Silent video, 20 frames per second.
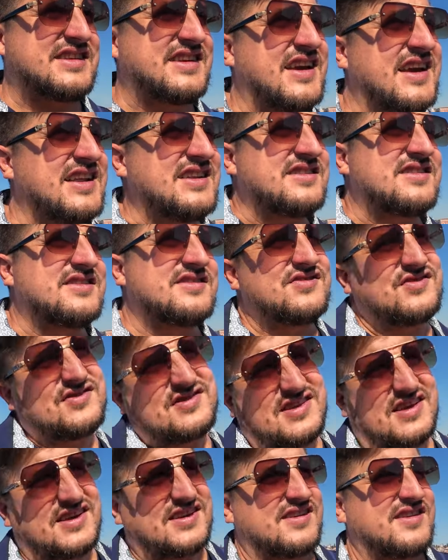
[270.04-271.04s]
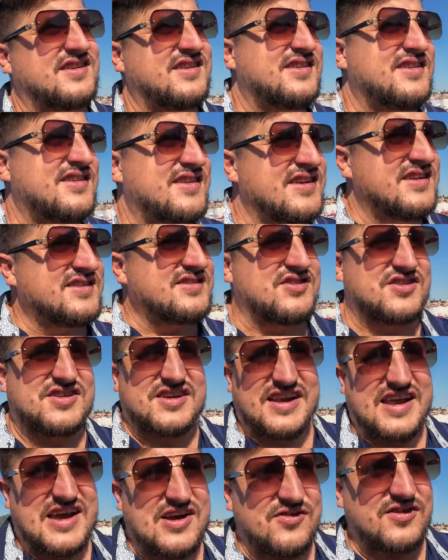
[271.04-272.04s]
the end because it's like took
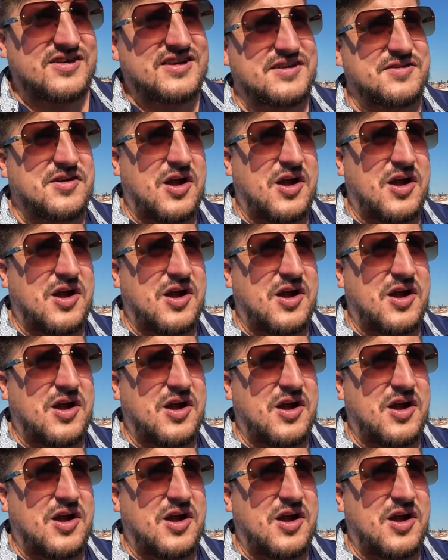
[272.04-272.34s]
an hour.